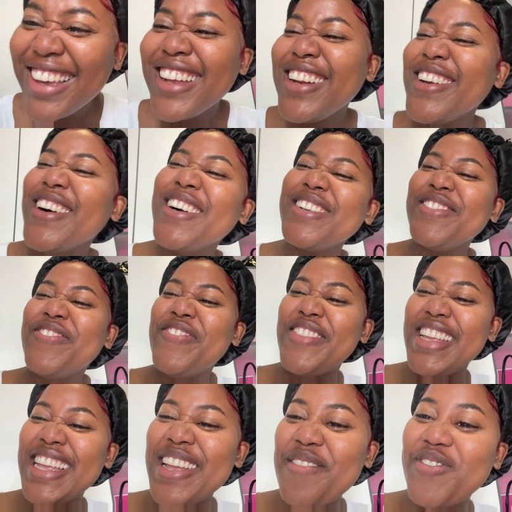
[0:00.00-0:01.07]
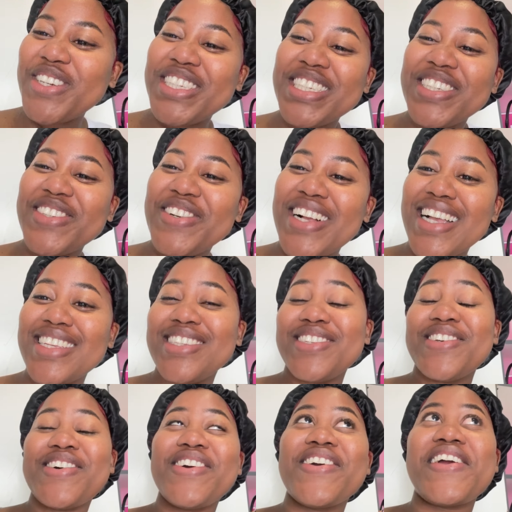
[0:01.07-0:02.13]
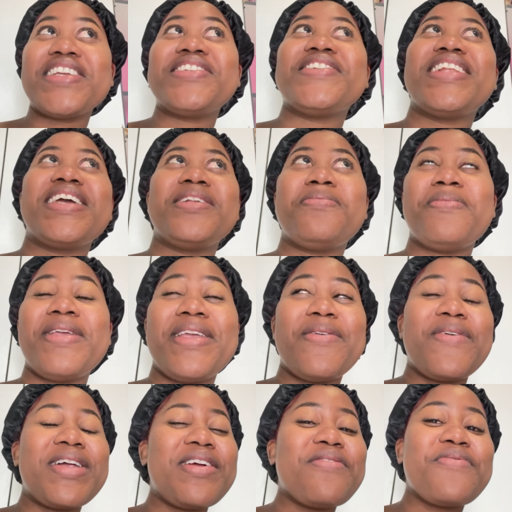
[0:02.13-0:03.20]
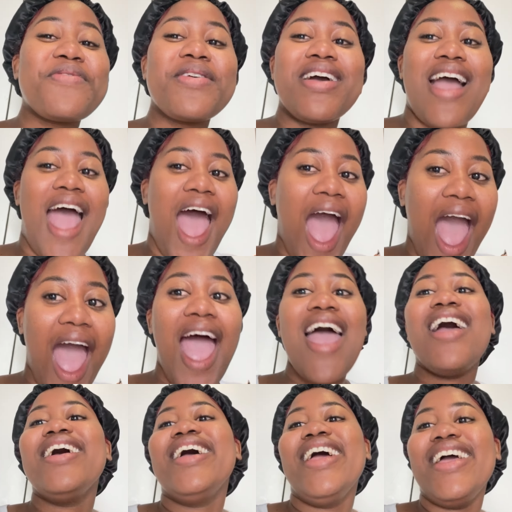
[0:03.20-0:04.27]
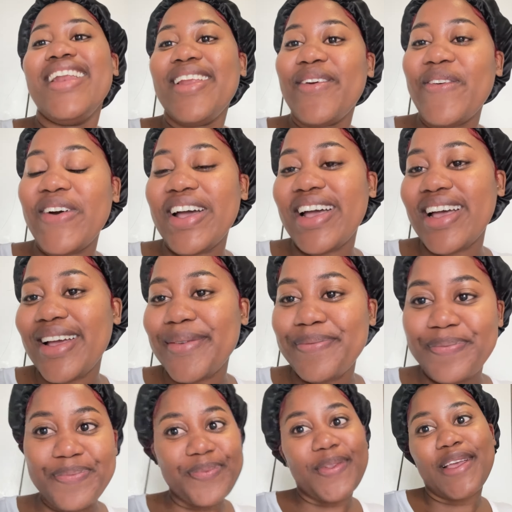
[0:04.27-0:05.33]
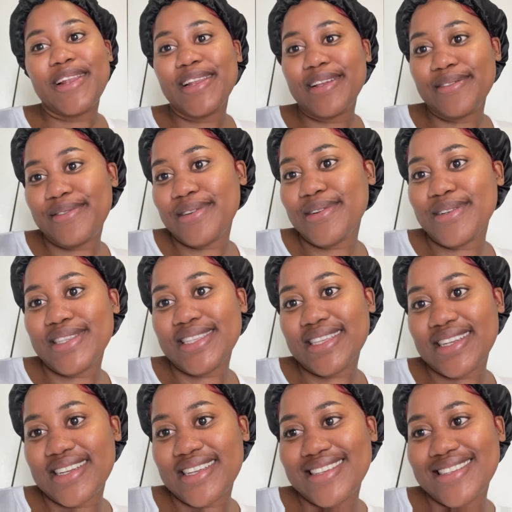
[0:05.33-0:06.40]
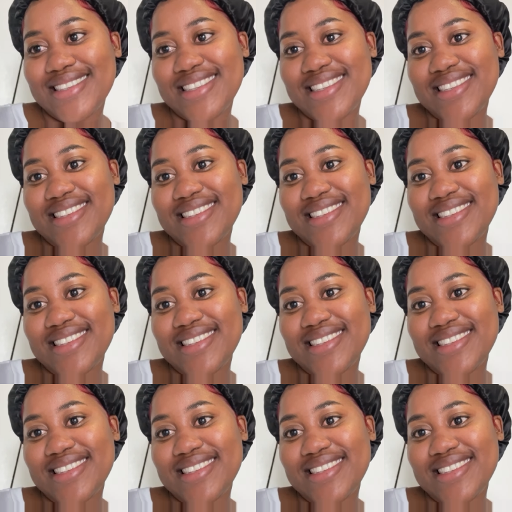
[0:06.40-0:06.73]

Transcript: Not me pushing you guys to congratulate me. What if... Anyway, love you lots, Sanas.